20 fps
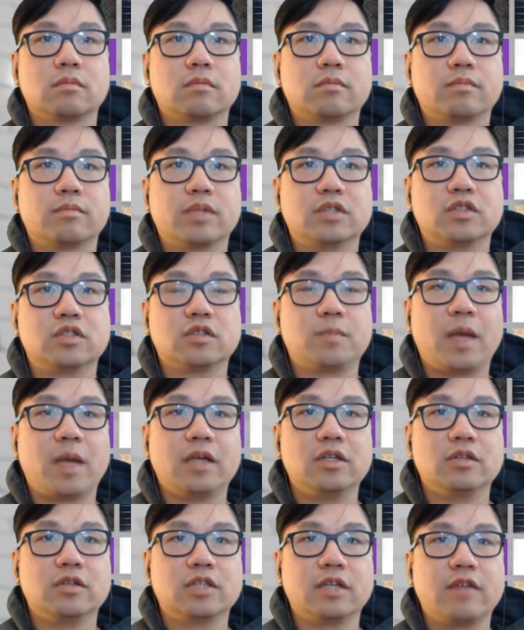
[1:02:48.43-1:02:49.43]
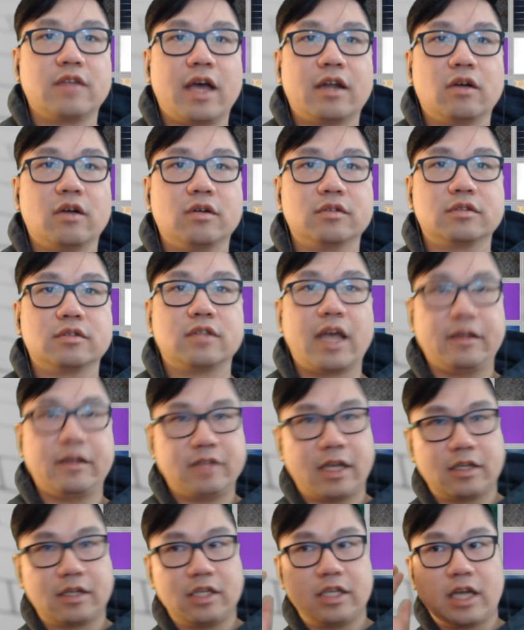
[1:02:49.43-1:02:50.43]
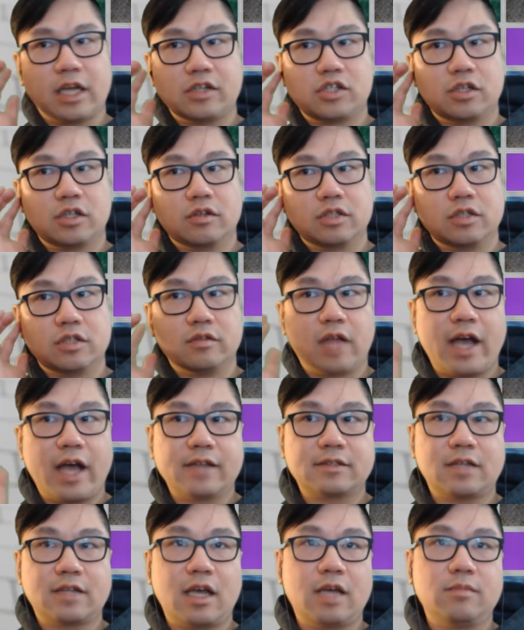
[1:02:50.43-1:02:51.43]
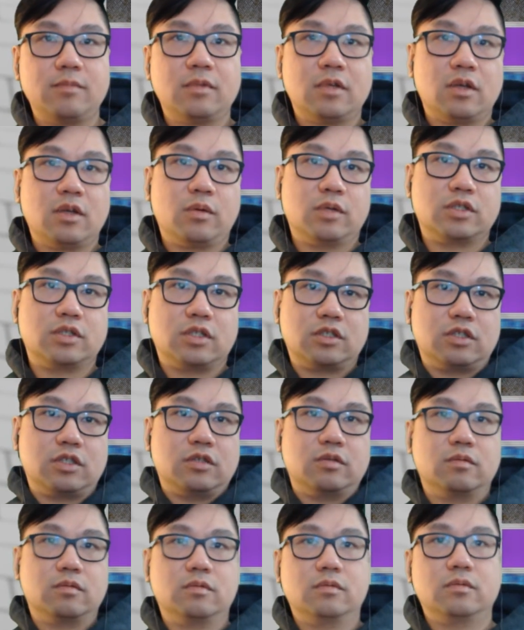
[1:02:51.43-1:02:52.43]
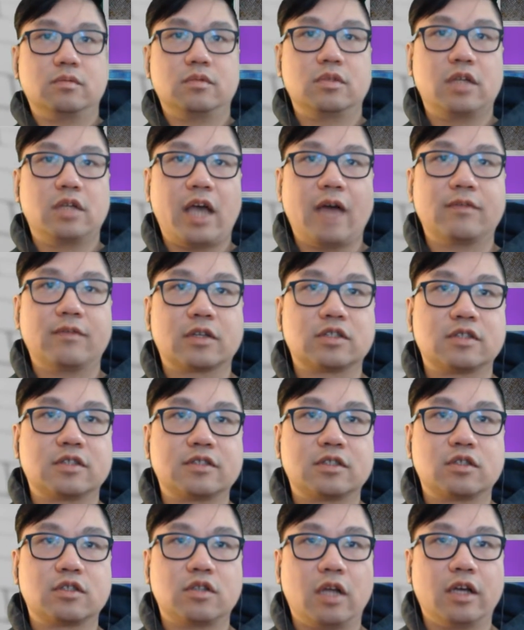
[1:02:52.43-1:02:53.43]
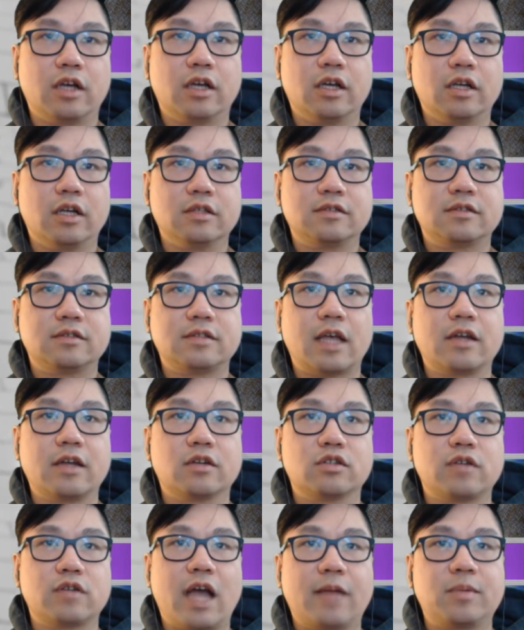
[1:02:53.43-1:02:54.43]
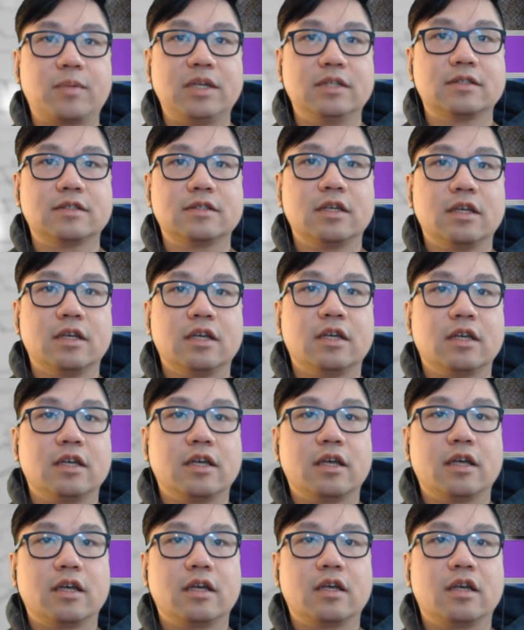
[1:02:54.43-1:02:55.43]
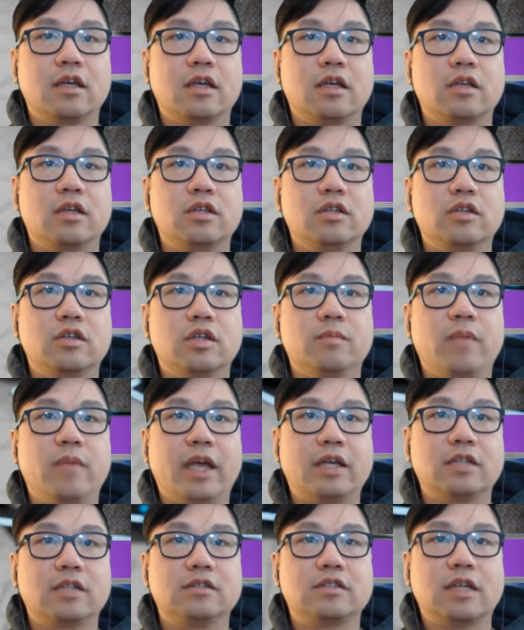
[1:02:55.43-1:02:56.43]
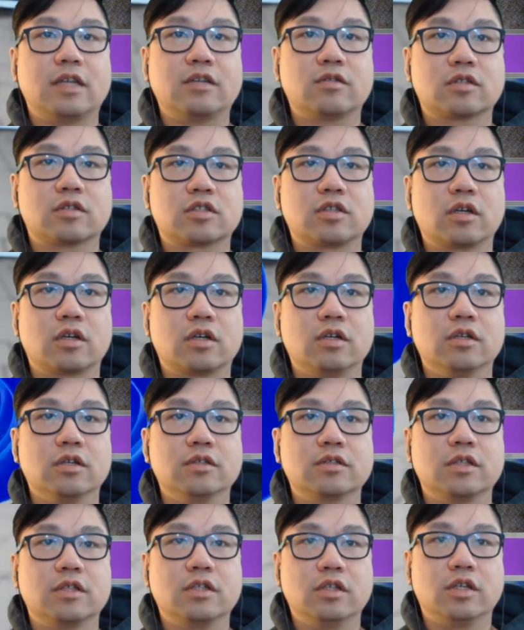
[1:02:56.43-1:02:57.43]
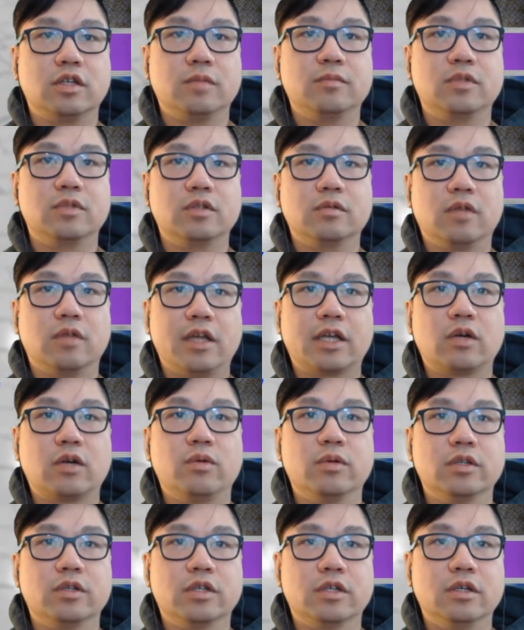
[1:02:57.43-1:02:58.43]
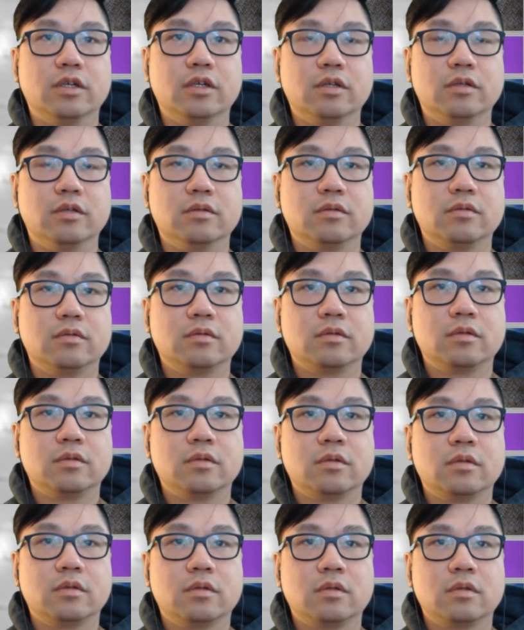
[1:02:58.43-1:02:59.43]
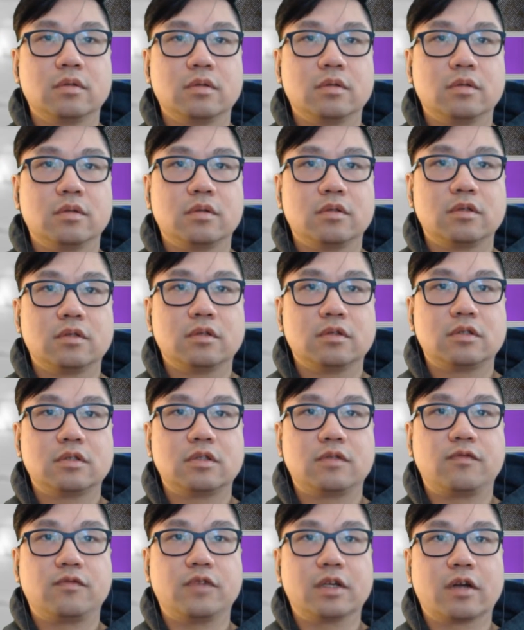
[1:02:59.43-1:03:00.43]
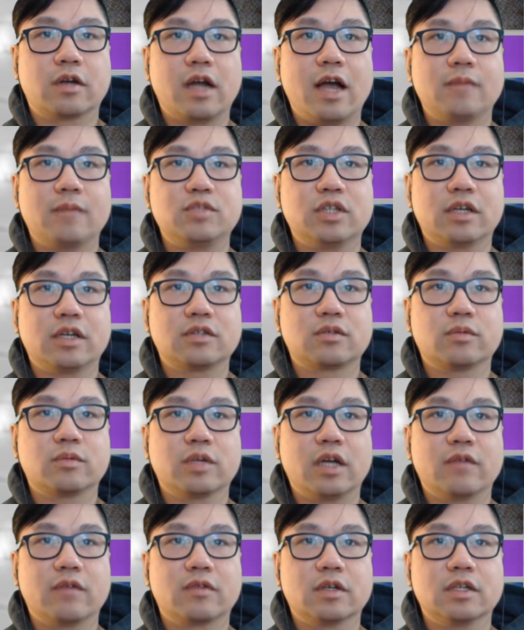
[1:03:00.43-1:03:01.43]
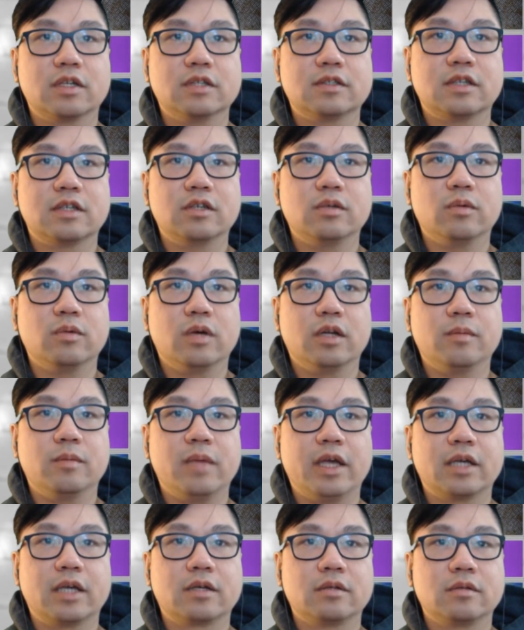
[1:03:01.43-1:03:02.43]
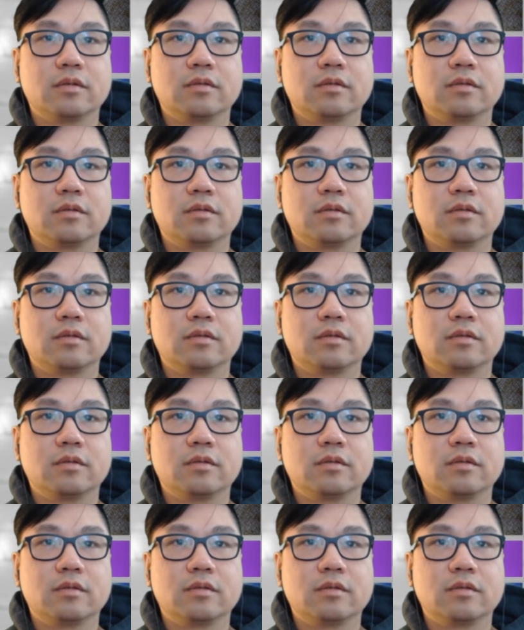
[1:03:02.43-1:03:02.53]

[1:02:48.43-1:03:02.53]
But just by using that technique I showed you last time, which is you have a center track piece, you can make concentric circles and you can do like cool little sphere objects or whatever it is that you want to make.